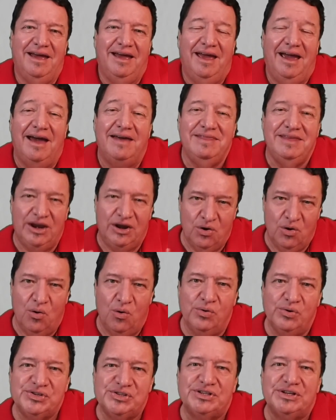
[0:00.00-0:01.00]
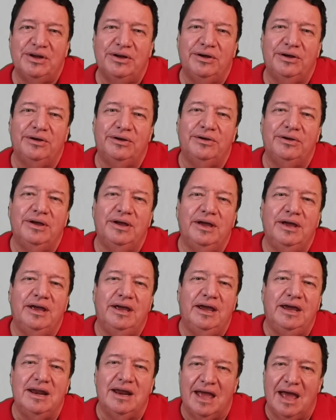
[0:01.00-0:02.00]
And then also,
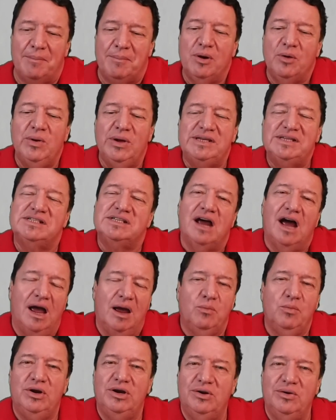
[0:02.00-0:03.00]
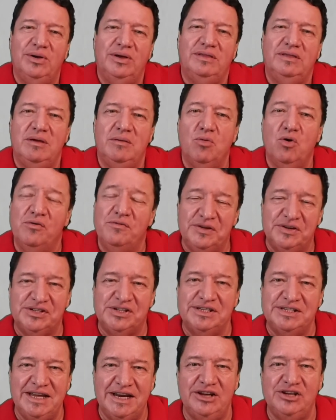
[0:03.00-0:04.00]
in a couple of weeks' time, we're doing the Morpheus
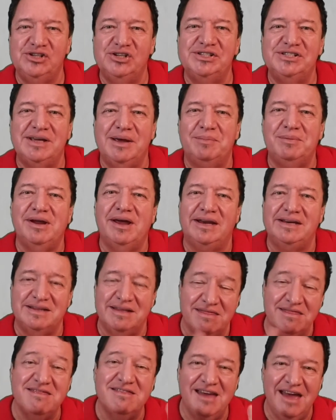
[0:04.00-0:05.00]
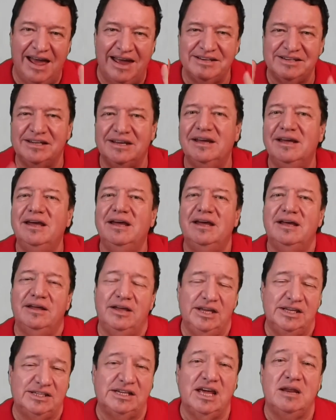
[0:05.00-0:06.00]
Intelligence Update, and that
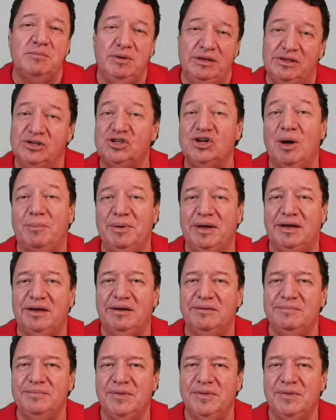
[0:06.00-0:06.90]
is going to be the topic.